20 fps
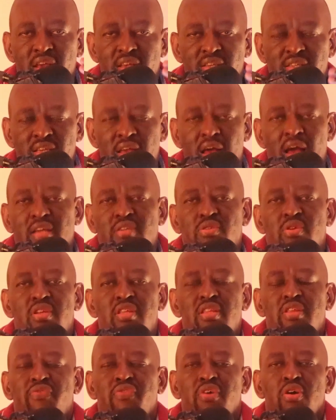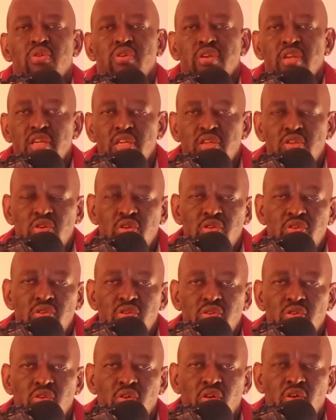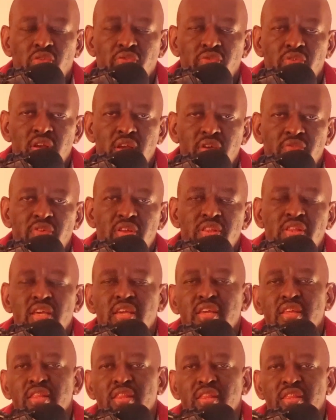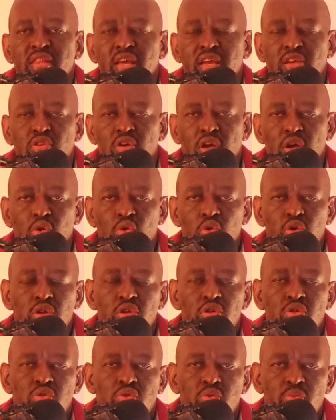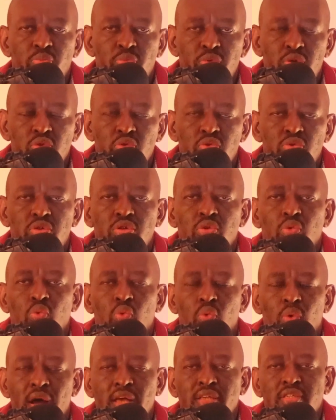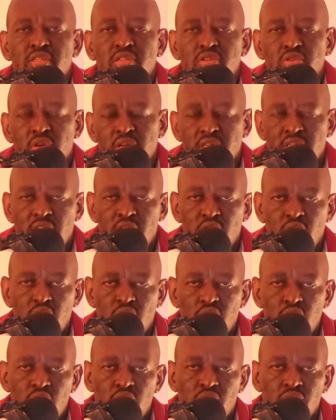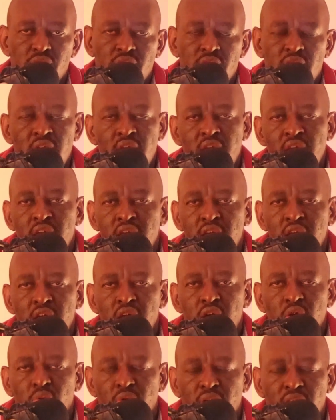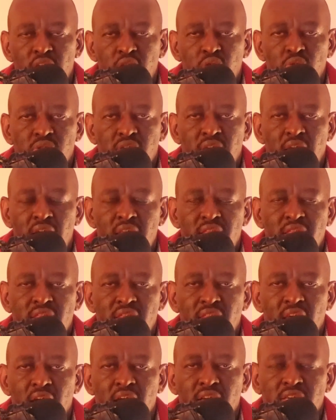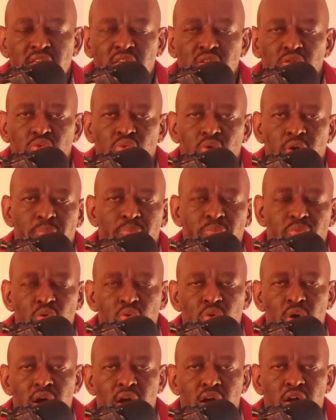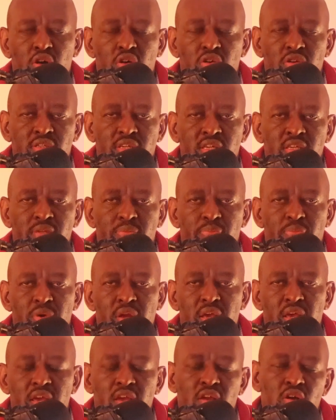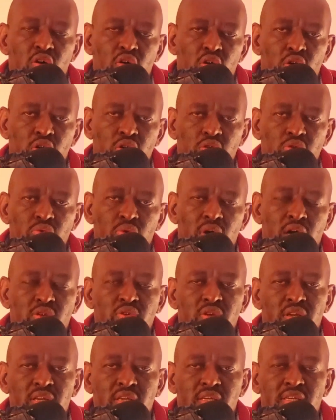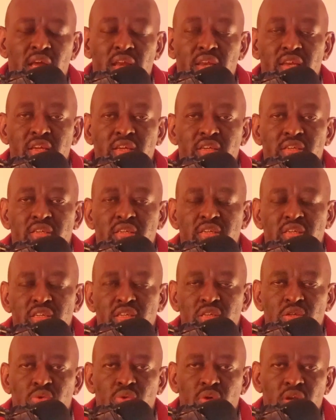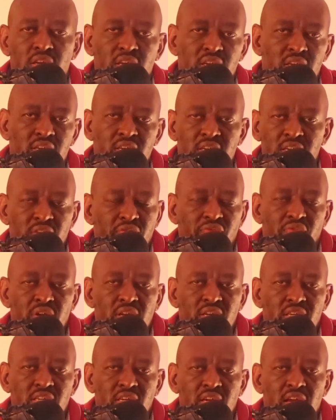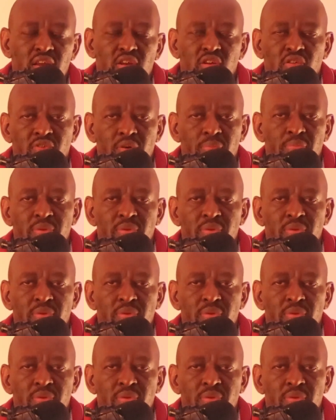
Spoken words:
is actually the foundation of everything that you're going to build once your channel grows. Whether you turn that into a pure content play or you actually turn it into a different kind of a